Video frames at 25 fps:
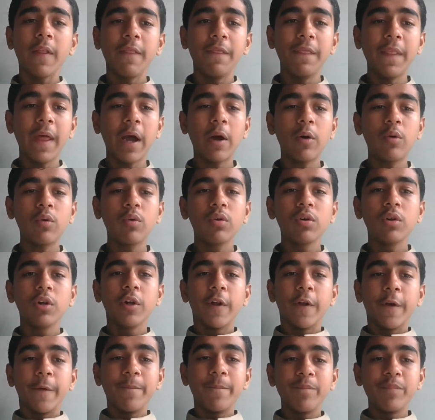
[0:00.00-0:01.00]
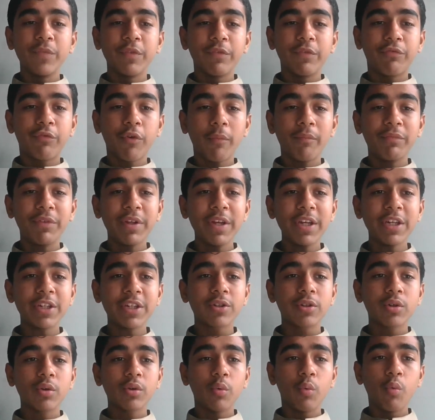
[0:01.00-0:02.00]
Now, from
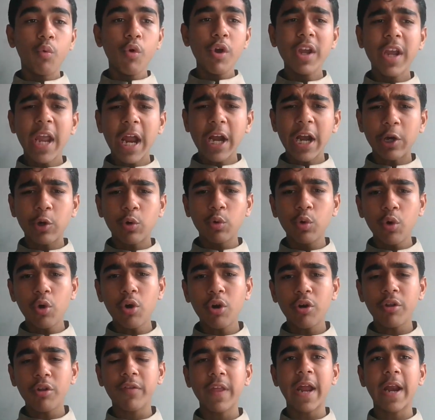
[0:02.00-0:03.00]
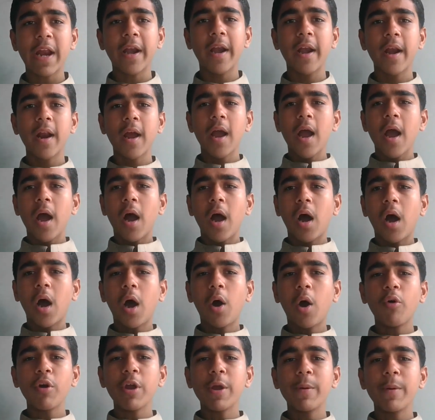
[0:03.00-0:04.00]
this, we get to know that
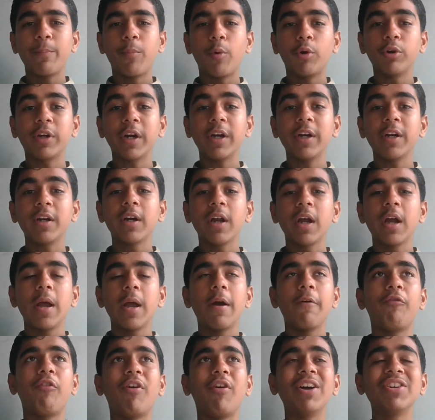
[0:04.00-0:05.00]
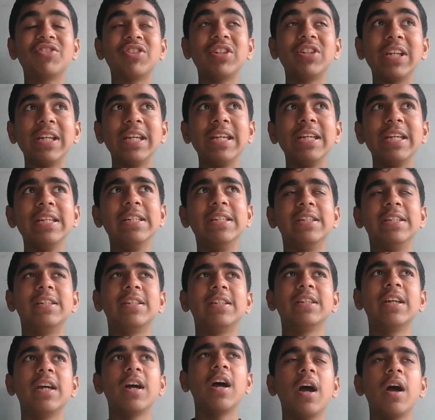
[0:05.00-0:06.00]
how important fasting is,
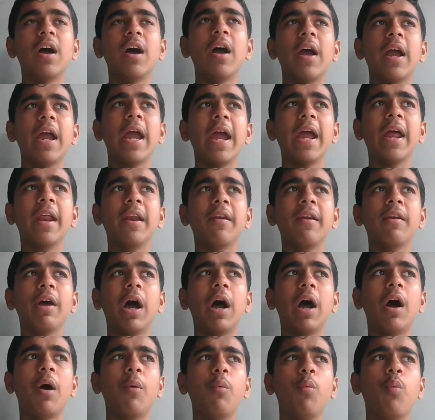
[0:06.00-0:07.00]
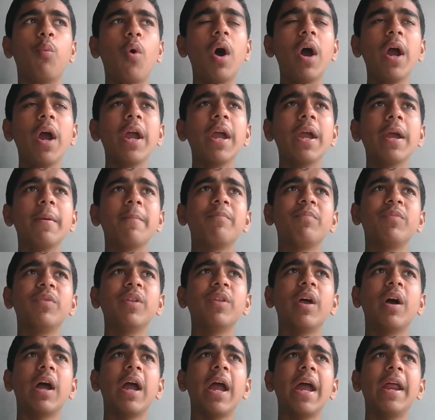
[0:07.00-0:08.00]
and why,
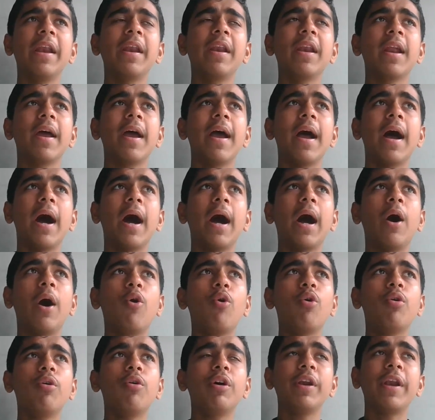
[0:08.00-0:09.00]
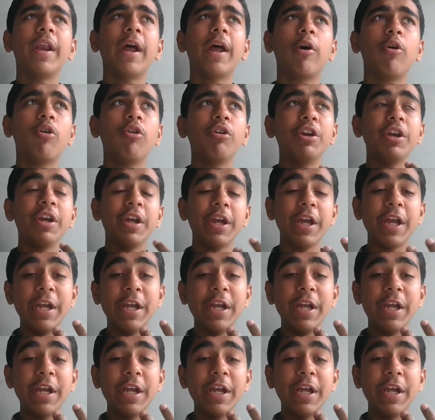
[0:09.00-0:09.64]
and how now